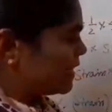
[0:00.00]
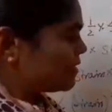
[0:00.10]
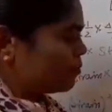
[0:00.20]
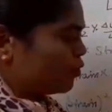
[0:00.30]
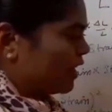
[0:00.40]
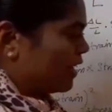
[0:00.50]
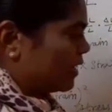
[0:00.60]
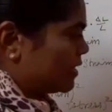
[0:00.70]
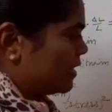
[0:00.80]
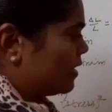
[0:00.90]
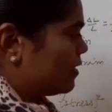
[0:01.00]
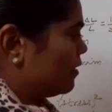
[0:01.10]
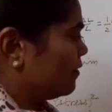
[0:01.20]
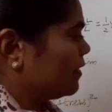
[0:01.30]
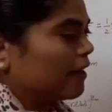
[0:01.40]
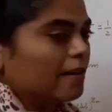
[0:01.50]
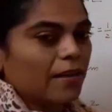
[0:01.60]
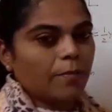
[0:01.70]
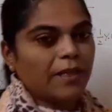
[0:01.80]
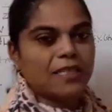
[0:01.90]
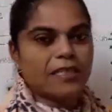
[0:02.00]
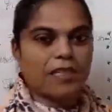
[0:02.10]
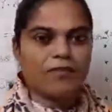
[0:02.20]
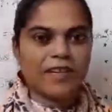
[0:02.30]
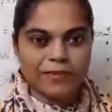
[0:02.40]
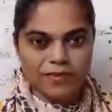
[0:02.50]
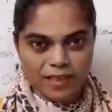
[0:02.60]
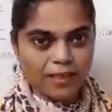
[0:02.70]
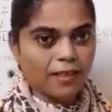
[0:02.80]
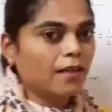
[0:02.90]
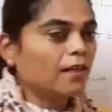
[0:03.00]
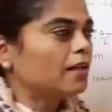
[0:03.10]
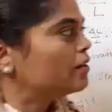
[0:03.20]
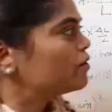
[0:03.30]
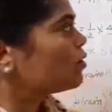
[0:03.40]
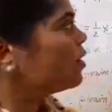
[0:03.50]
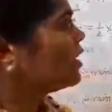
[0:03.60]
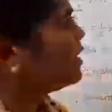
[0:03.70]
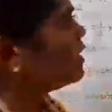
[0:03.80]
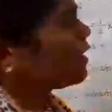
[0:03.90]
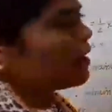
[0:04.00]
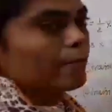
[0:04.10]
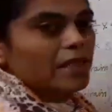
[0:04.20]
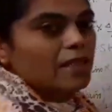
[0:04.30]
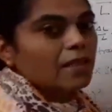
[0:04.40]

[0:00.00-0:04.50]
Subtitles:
is more elastic than rubber. Yesterday we have seen. So and then I must